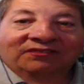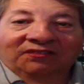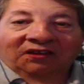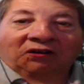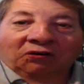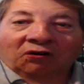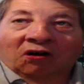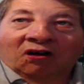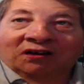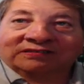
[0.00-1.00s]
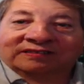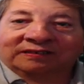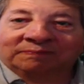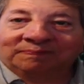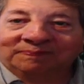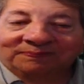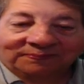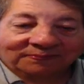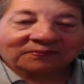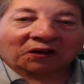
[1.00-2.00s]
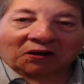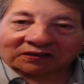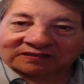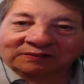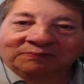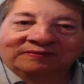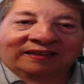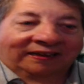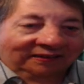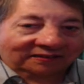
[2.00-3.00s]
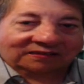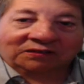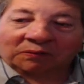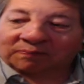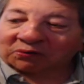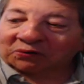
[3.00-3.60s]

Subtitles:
They're awesome. Awesome. That is super.